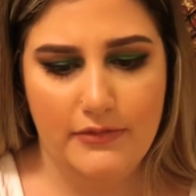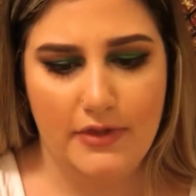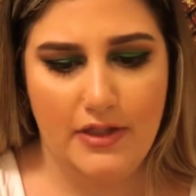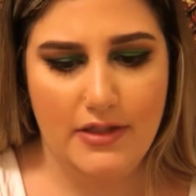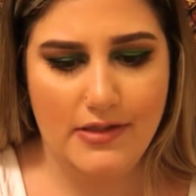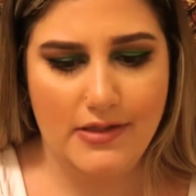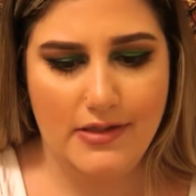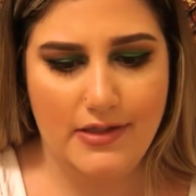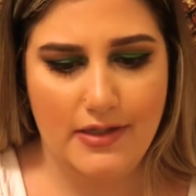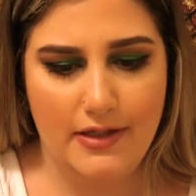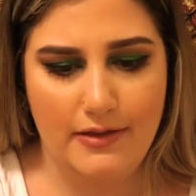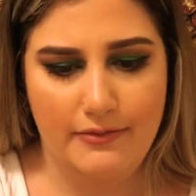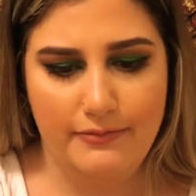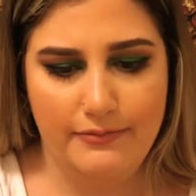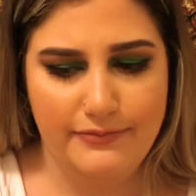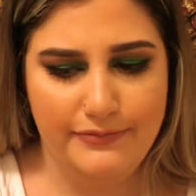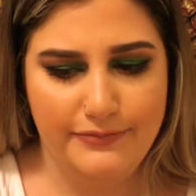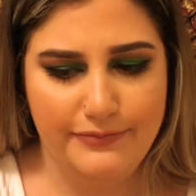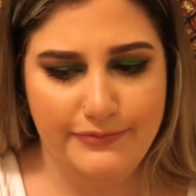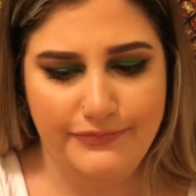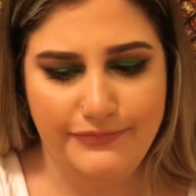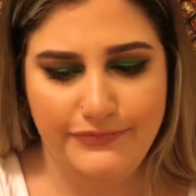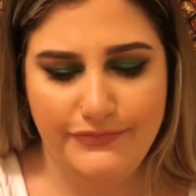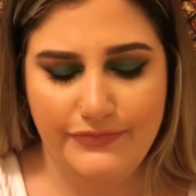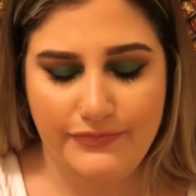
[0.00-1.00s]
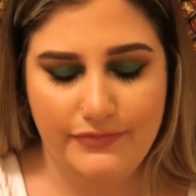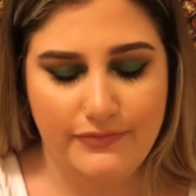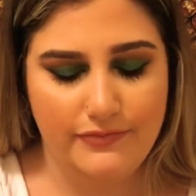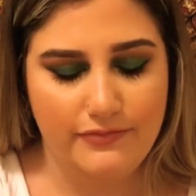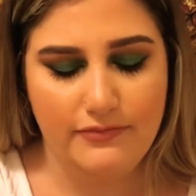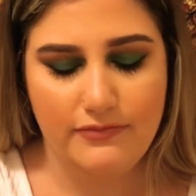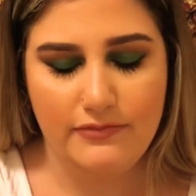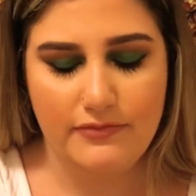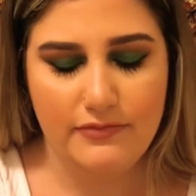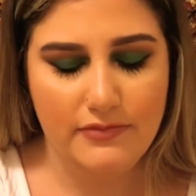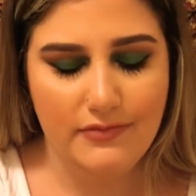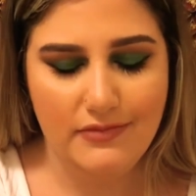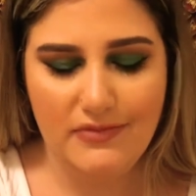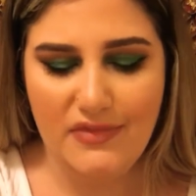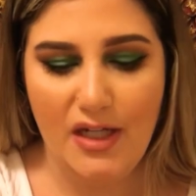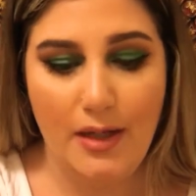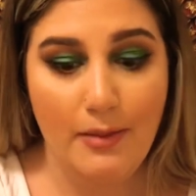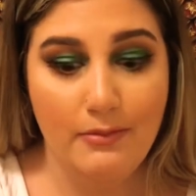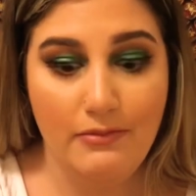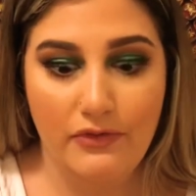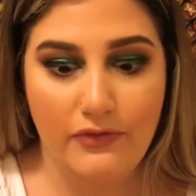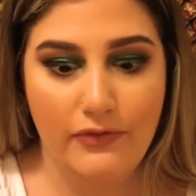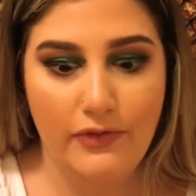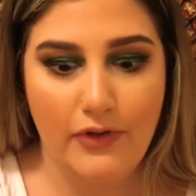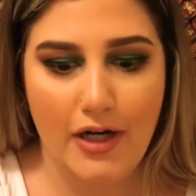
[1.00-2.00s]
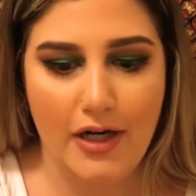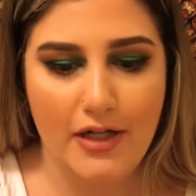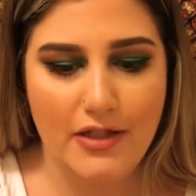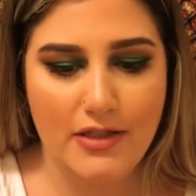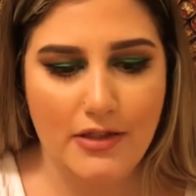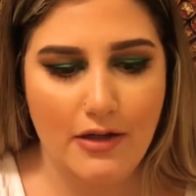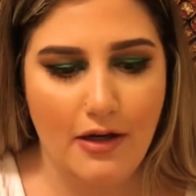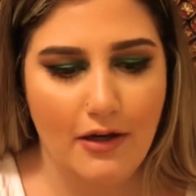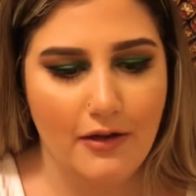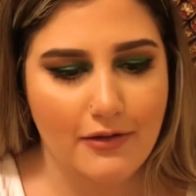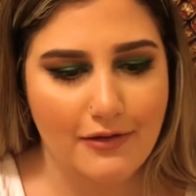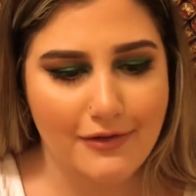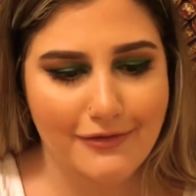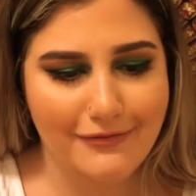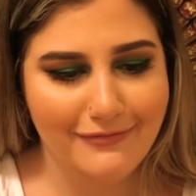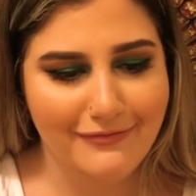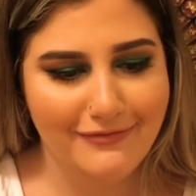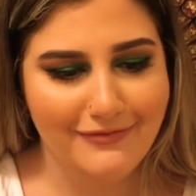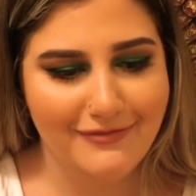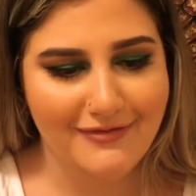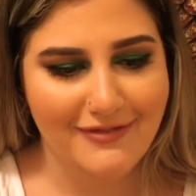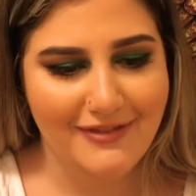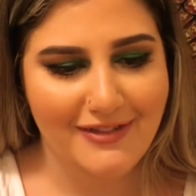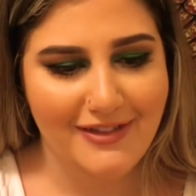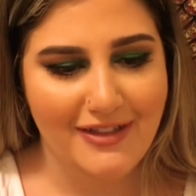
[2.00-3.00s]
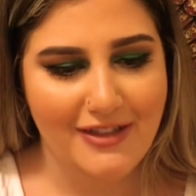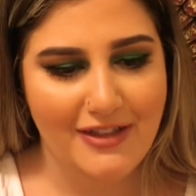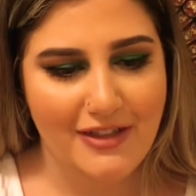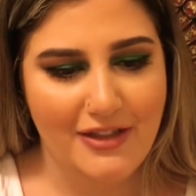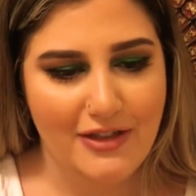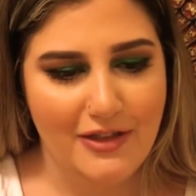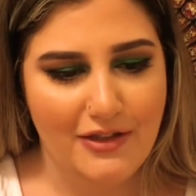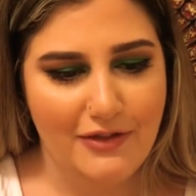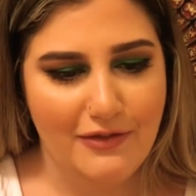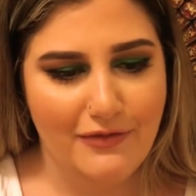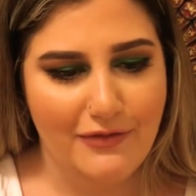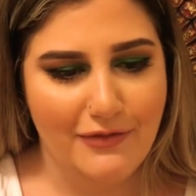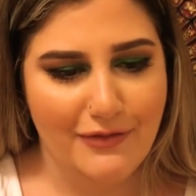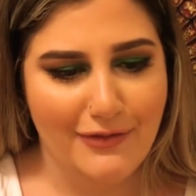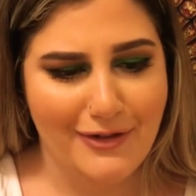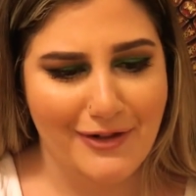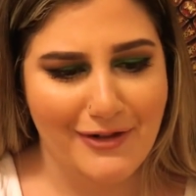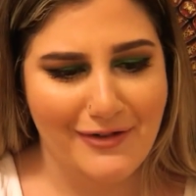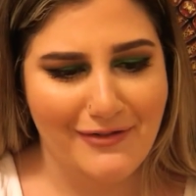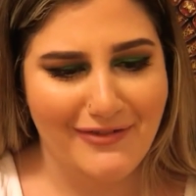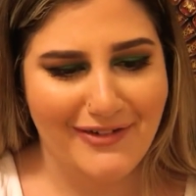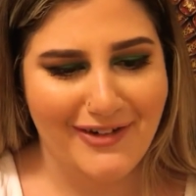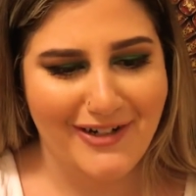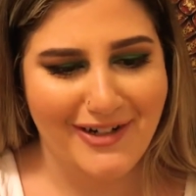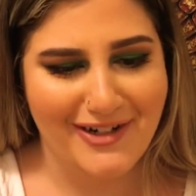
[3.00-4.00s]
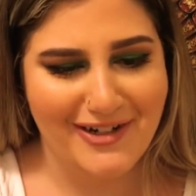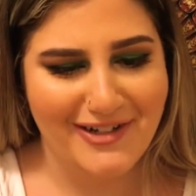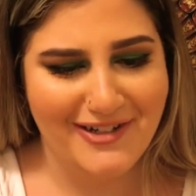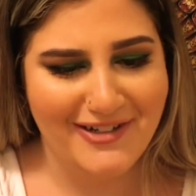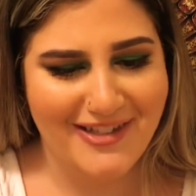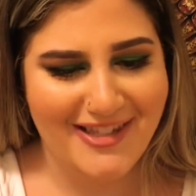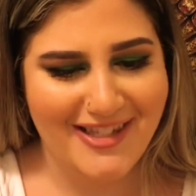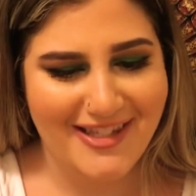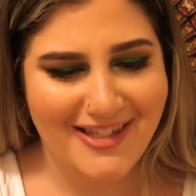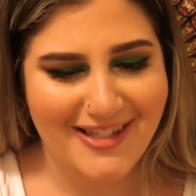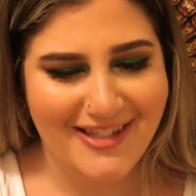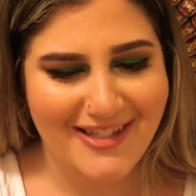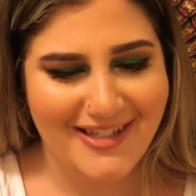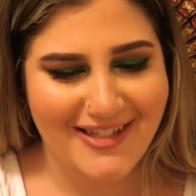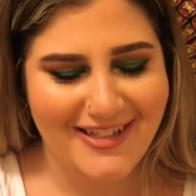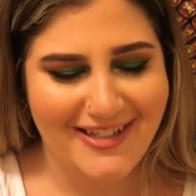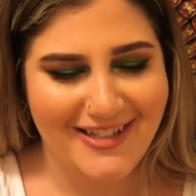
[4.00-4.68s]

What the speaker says: let's see, before I talk. 4 of Hearts.